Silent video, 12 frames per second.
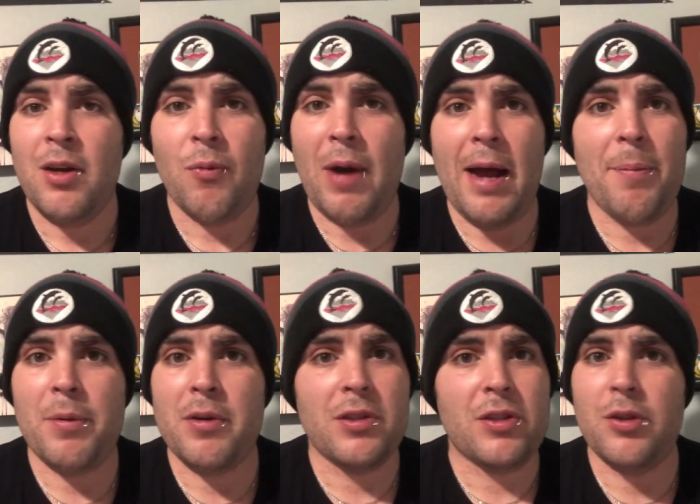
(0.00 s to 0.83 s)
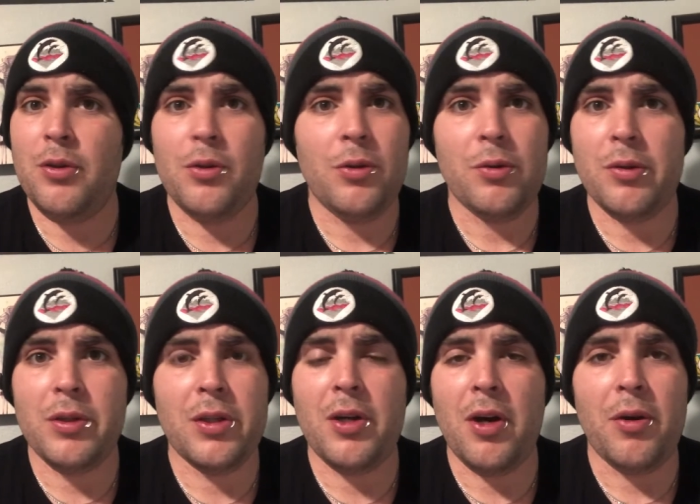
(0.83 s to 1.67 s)
rappers who,
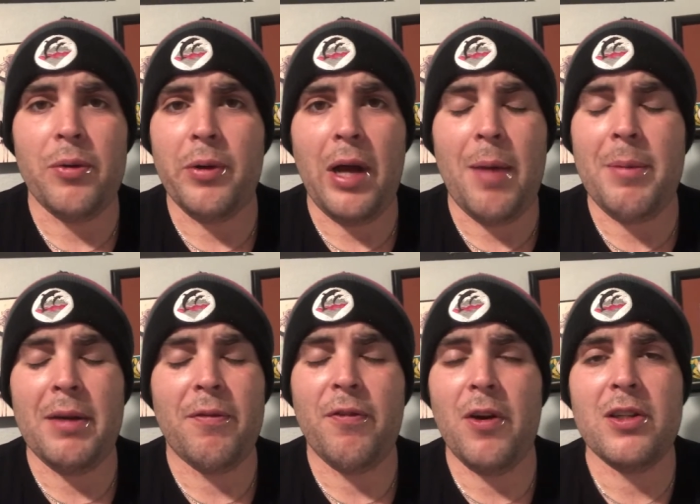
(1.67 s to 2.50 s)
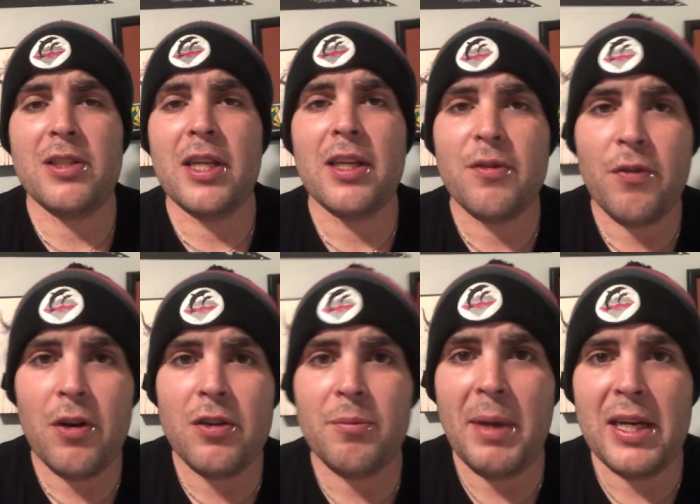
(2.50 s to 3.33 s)
you know, I mean, first things
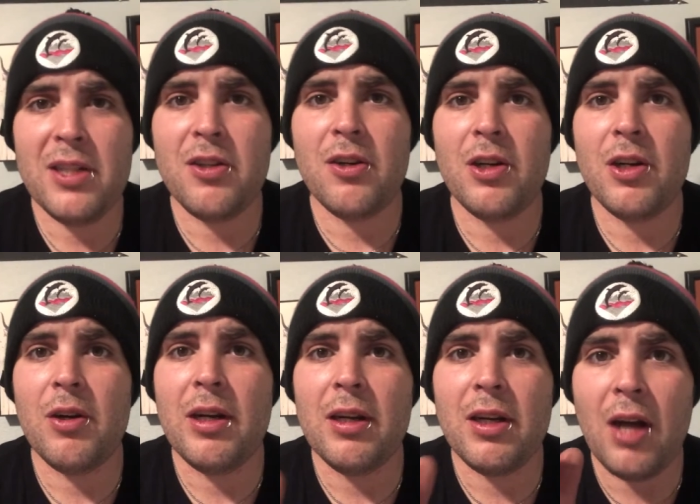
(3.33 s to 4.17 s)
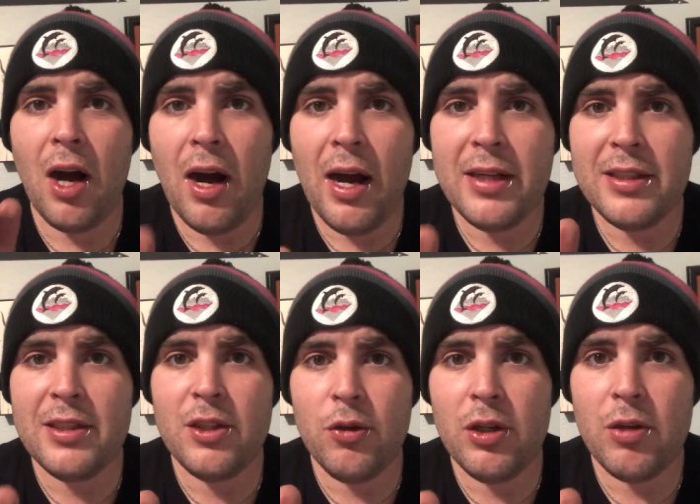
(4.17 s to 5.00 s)
first, make sure you're con
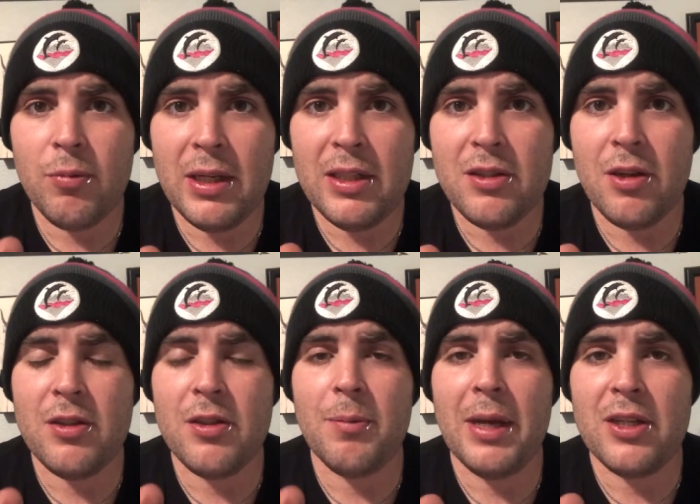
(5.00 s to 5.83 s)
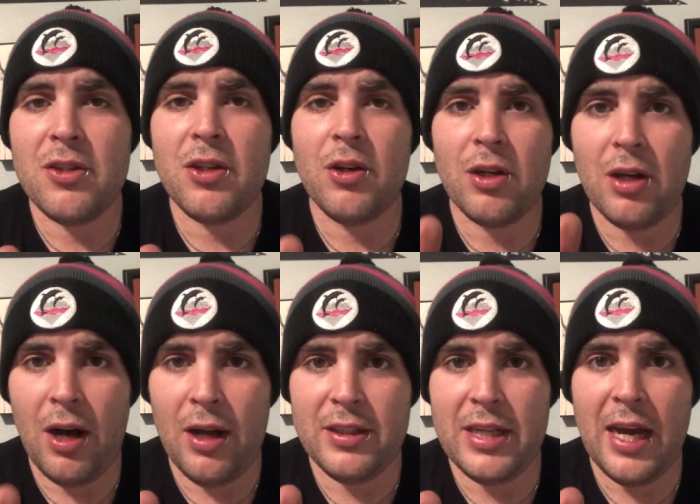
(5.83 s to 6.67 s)
do your research and make sure you're
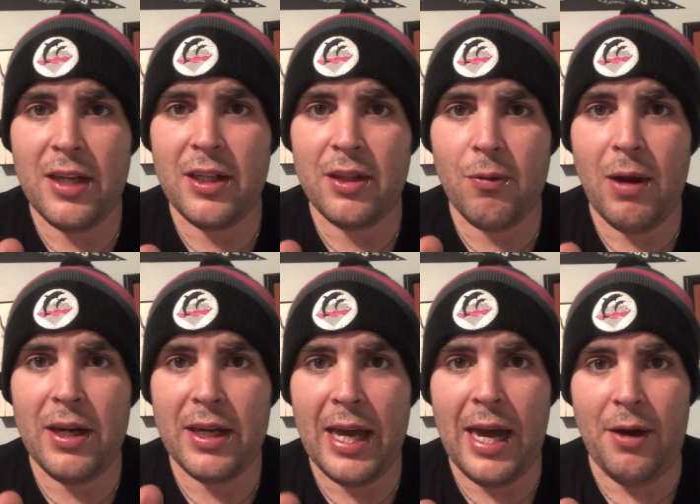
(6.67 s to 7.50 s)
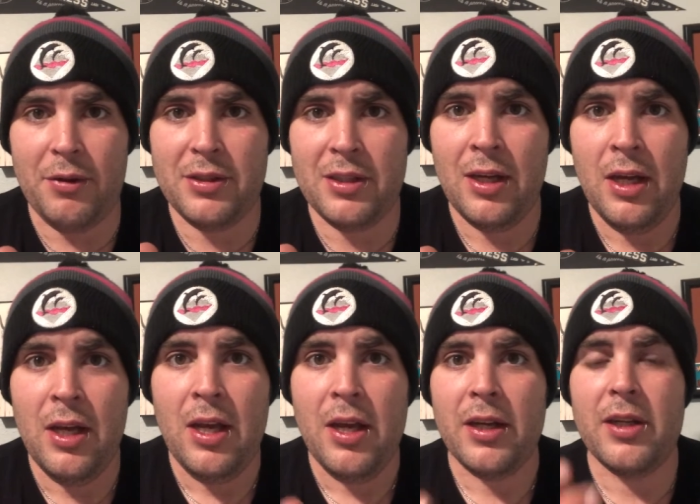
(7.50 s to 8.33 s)
contacting the right accounts,
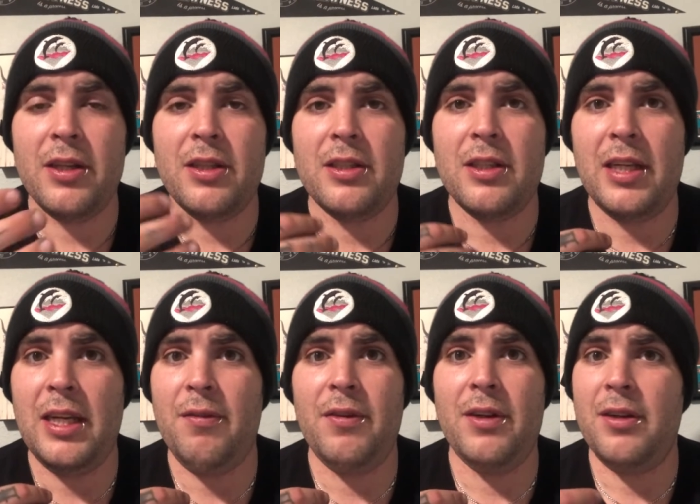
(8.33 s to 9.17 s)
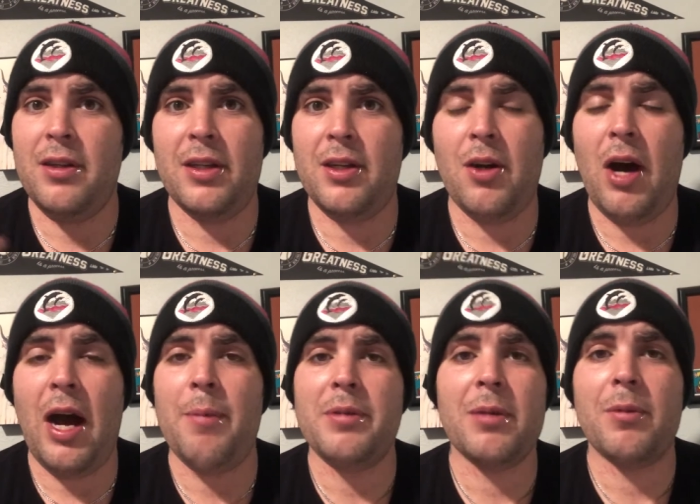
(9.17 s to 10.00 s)
because even, you know,
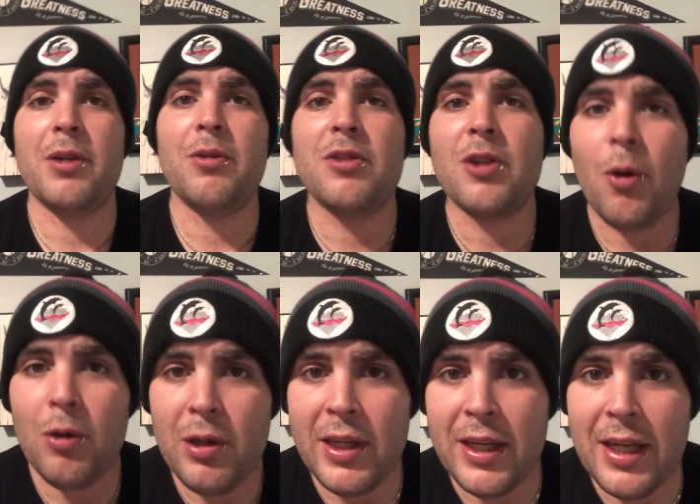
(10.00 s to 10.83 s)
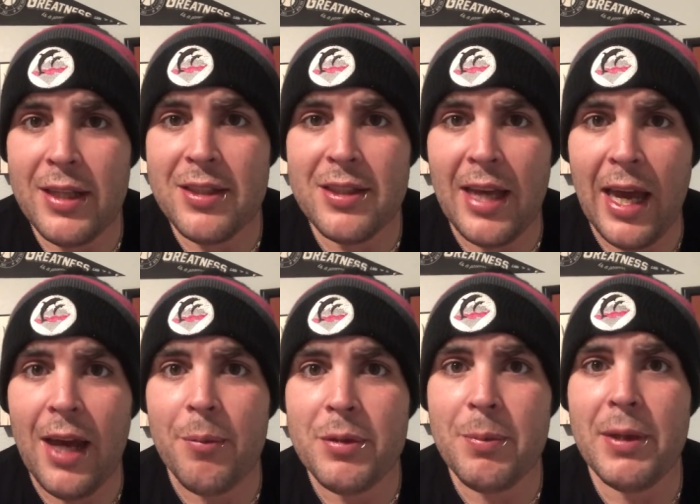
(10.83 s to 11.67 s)
I'm someone who's totally against
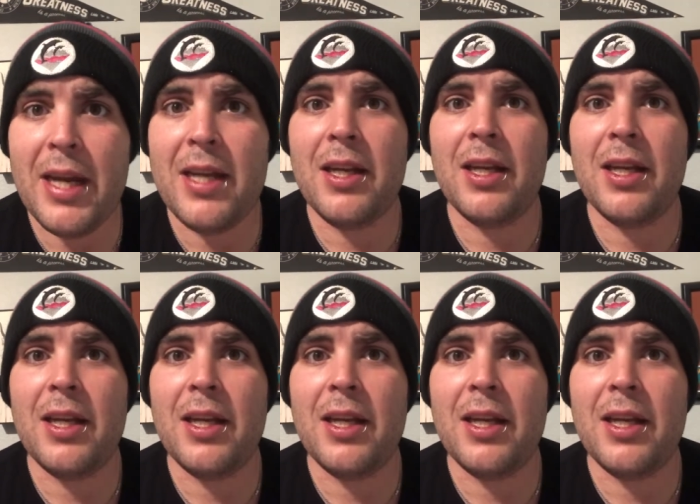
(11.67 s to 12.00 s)
scams, but a,